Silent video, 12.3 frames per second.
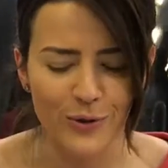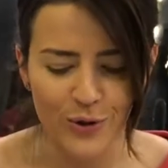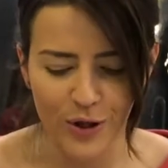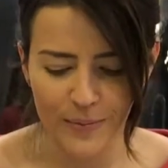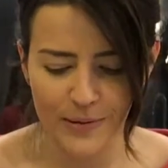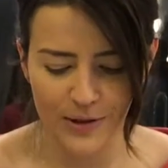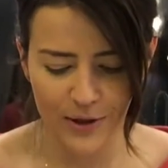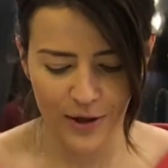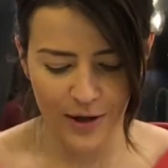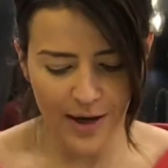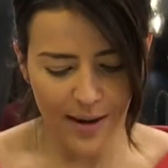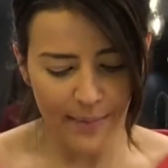tops. So
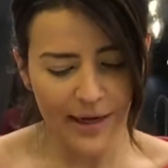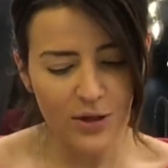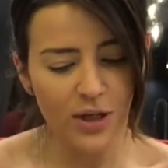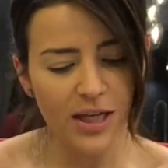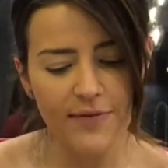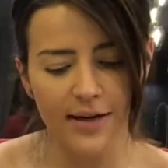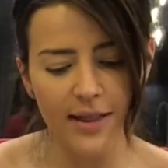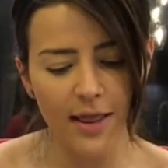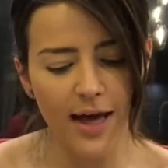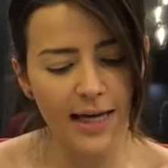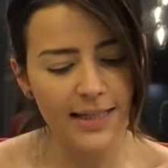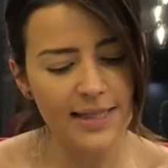make sure you give it a
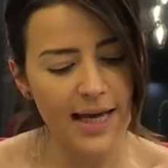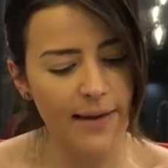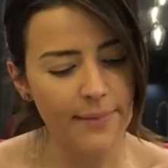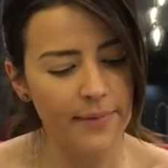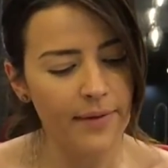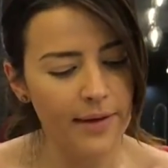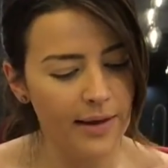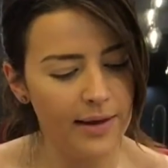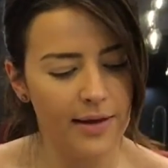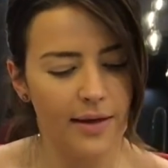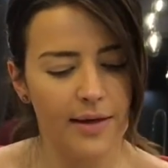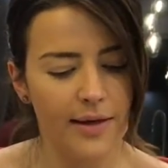light tap,
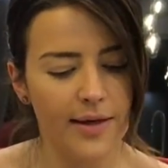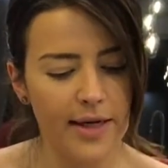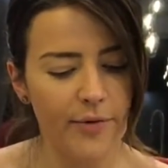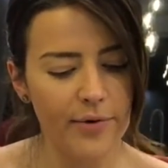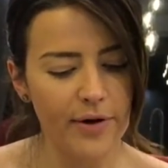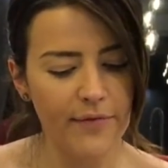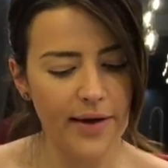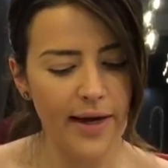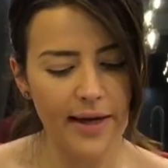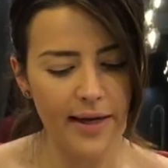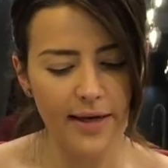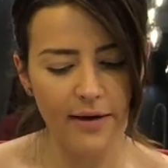get rid of
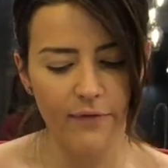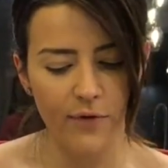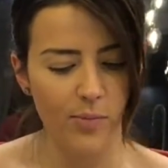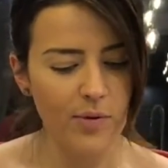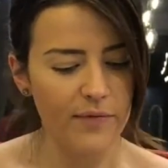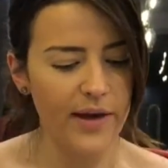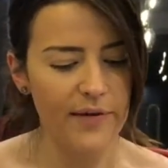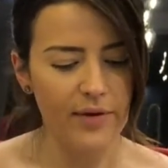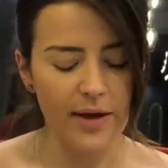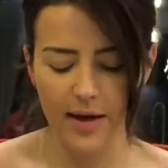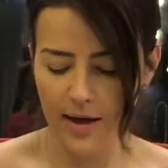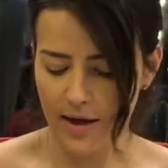any form of
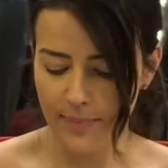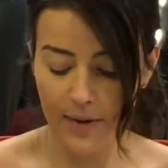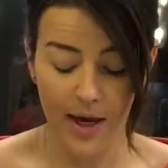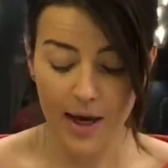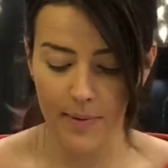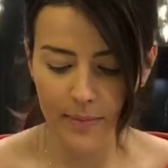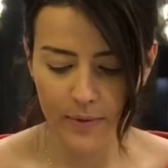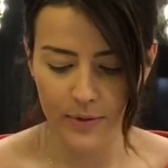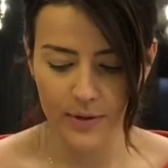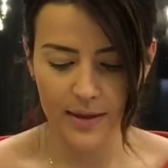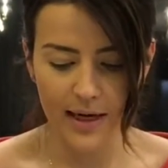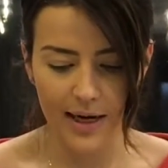air
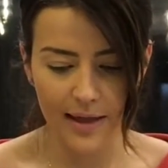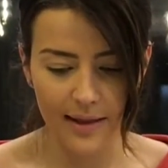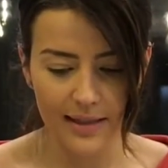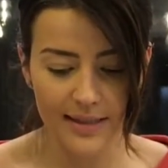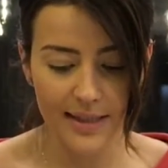bubbles. And that's